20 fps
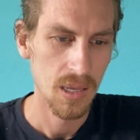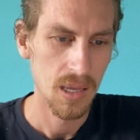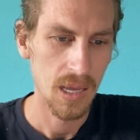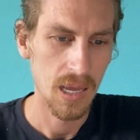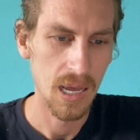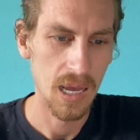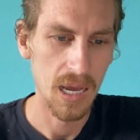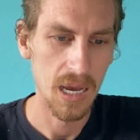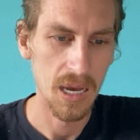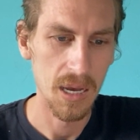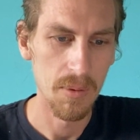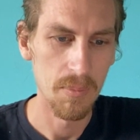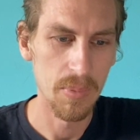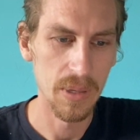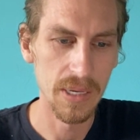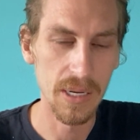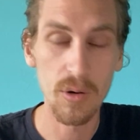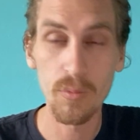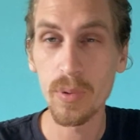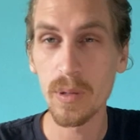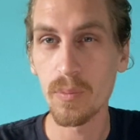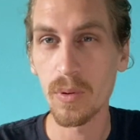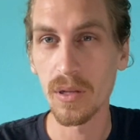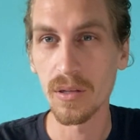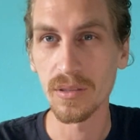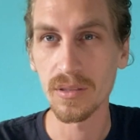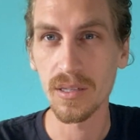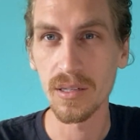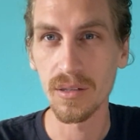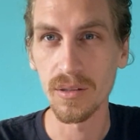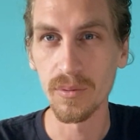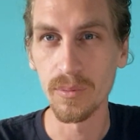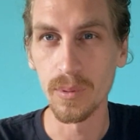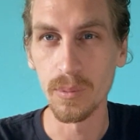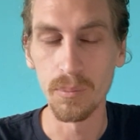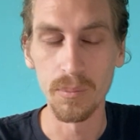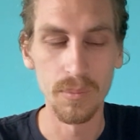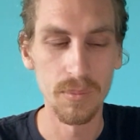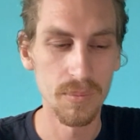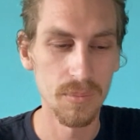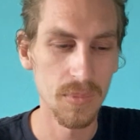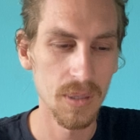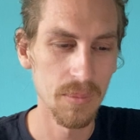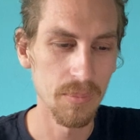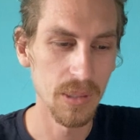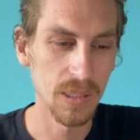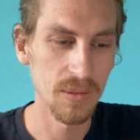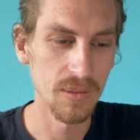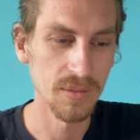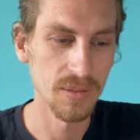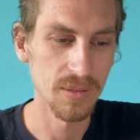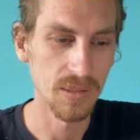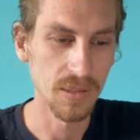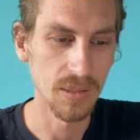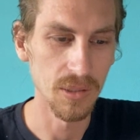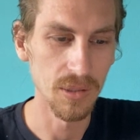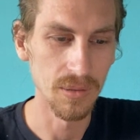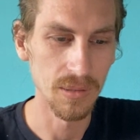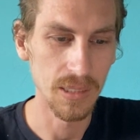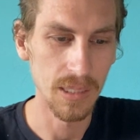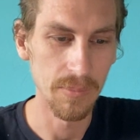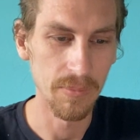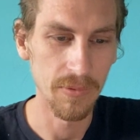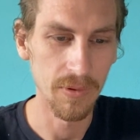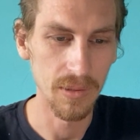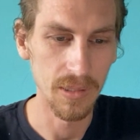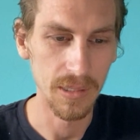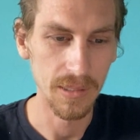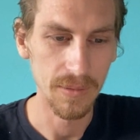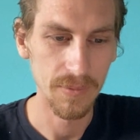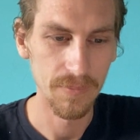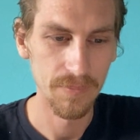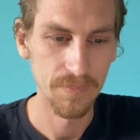But now people are scared of them because gold keep falling.